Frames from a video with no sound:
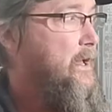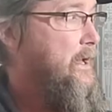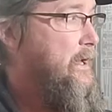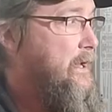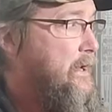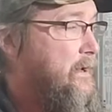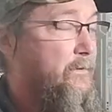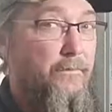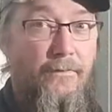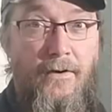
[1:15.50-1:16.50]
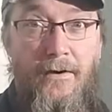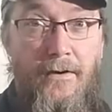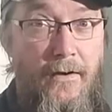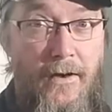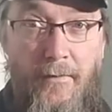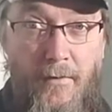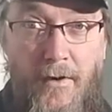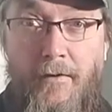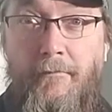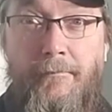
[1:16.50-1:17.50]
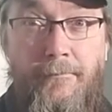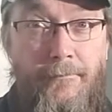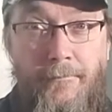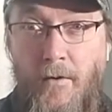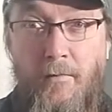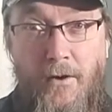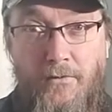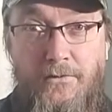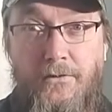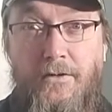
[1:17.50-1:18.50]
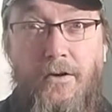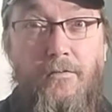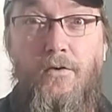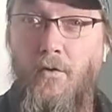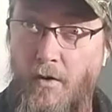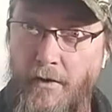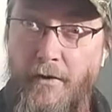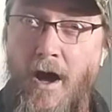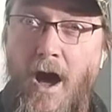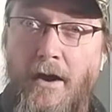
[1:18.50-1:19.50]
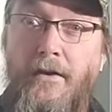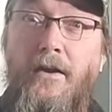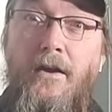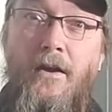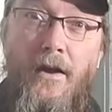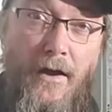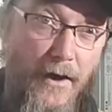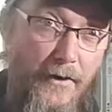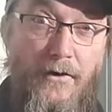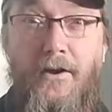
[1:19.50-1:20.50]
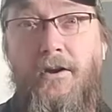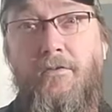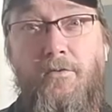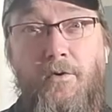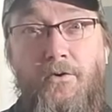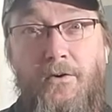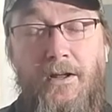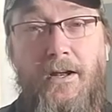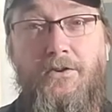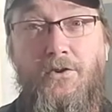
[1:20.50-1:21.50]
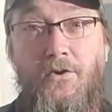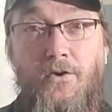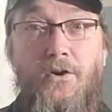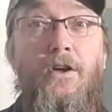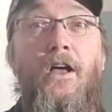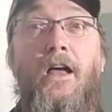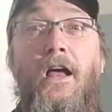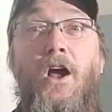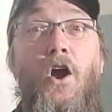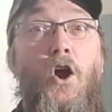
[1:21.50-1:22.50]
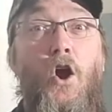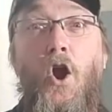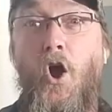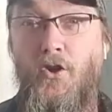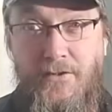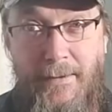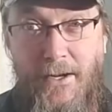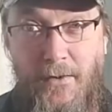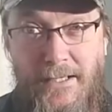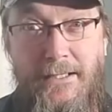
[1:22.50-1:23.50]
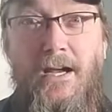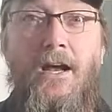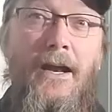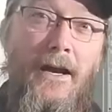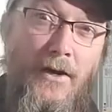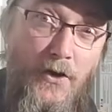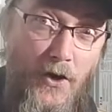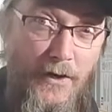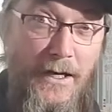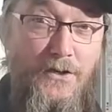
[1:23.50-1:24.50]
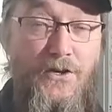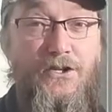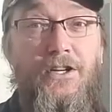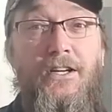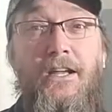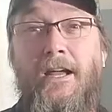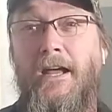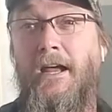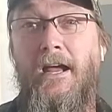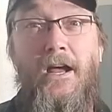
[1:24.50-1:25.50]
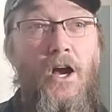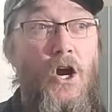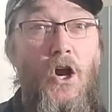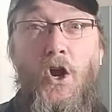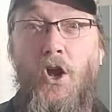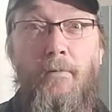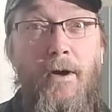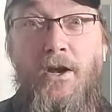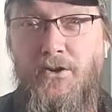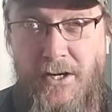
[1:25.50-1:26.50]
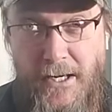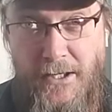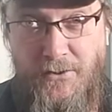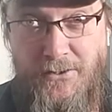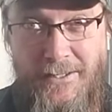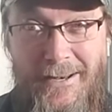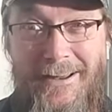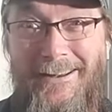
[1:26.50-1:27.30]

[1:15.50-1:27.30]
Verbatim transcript: Number one and foremost, if you are not utterly comfortable doing electrical, call somebody who is. Call an electrician, call a buddy who's an electrician,